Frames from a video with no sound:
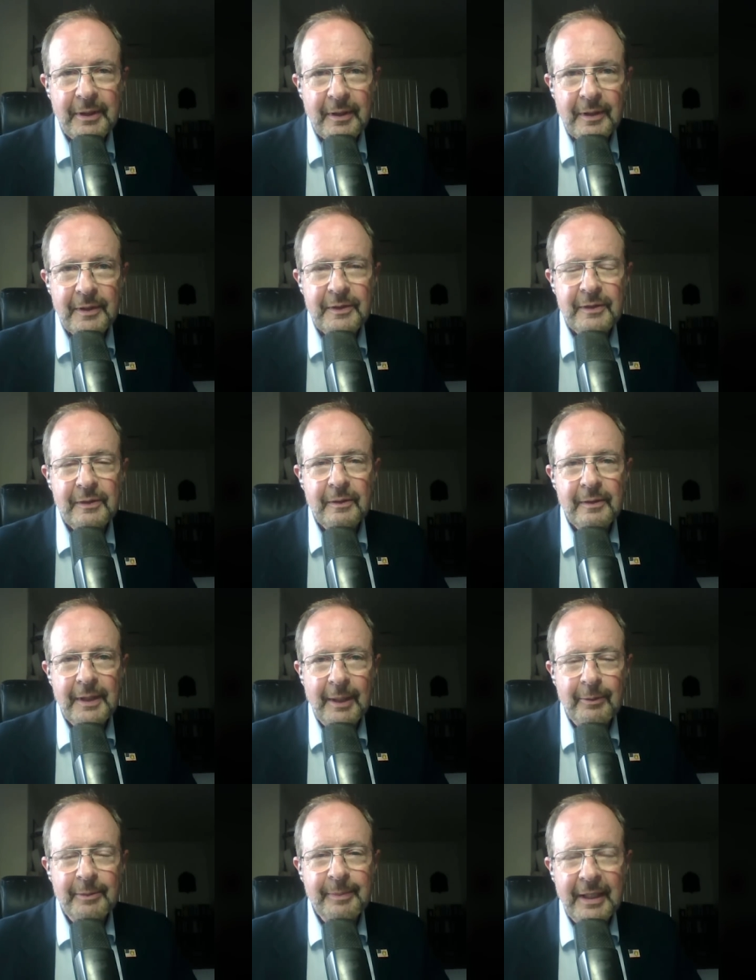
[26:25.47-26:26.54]
because
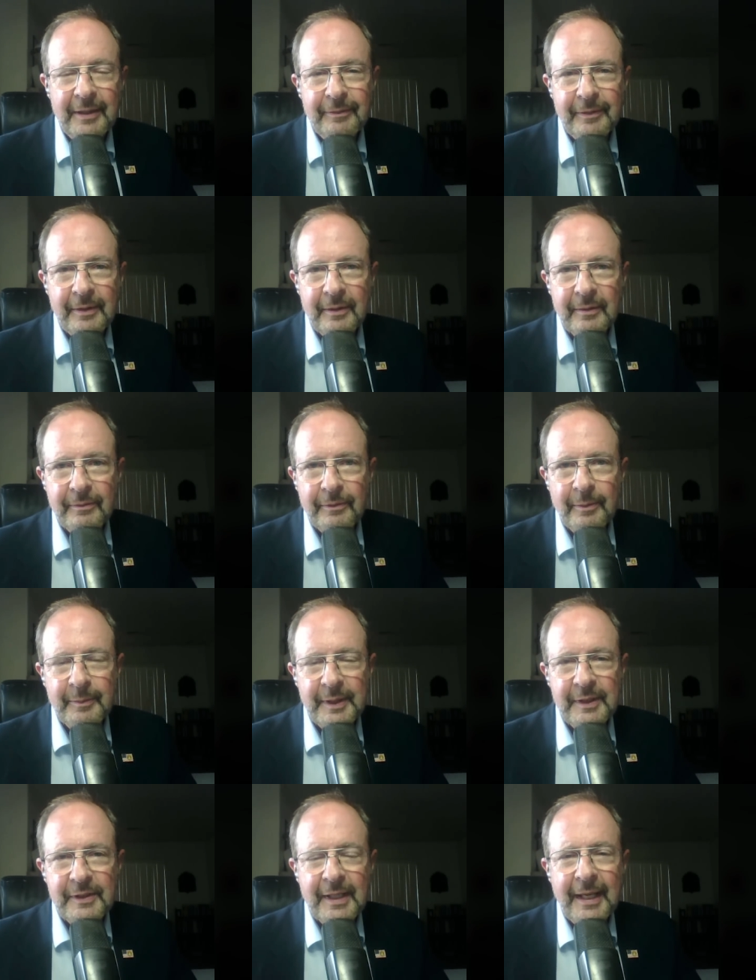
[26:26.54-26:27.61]
they would benefit
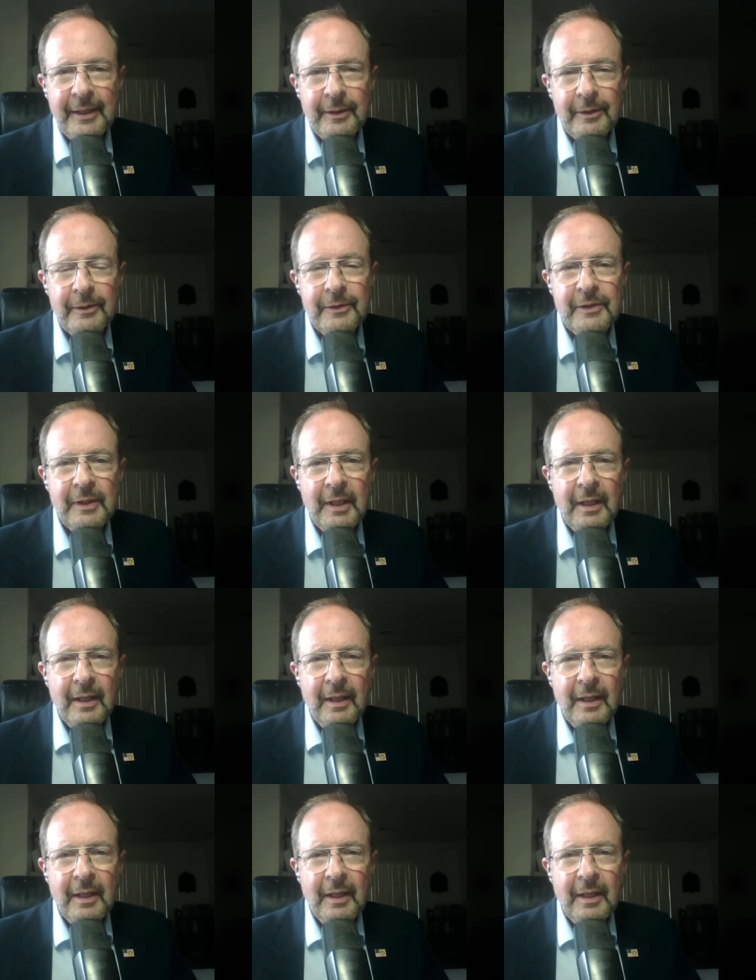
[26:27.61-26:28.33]
from these sales,